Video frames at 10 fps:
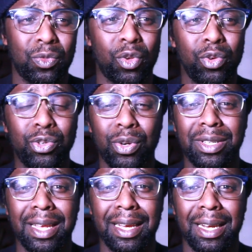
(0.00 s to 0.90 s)
you start
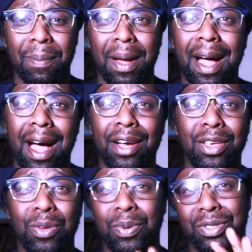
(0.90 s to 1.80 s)
thinking about how can
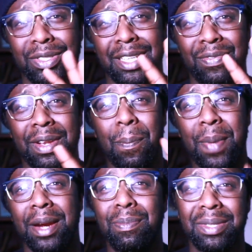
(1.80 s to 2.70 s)
you put yourself in a
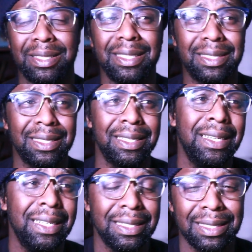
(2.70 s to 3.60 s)
better position
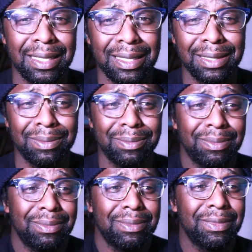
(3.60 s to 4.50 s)
to
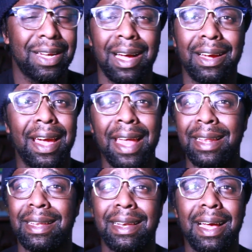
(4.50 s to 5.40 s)
conquer
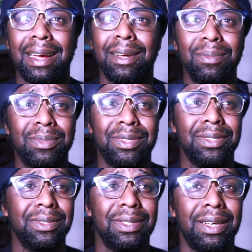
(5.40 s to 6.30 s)
anything that comes
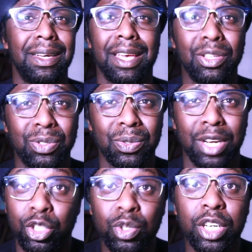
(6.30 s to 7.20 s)
against you,
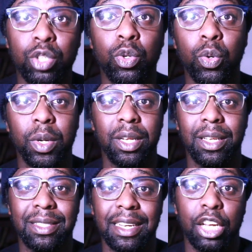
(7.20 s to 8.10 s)
because you could do it.
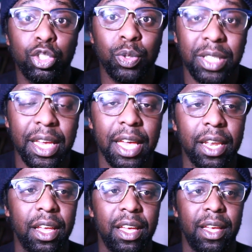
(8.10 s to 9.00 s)
It's not that you can't,
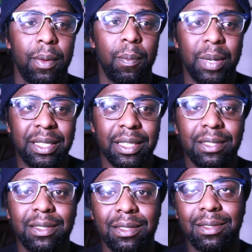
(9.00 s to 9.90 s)
but
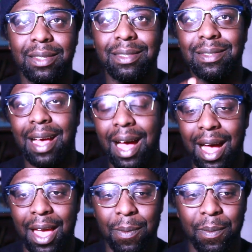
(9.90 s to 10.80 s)
this is the
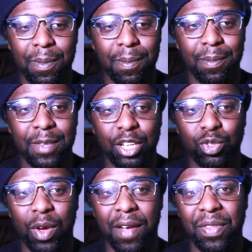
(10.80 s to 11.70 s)
time that
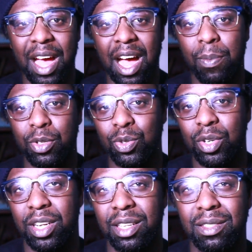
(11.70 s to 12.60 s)
you have the
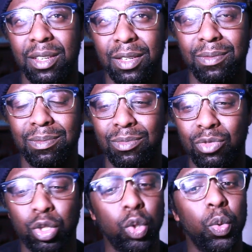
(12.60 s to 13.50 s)
opportunity to
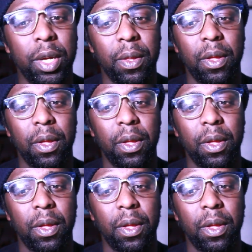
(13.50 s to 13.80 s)
do it.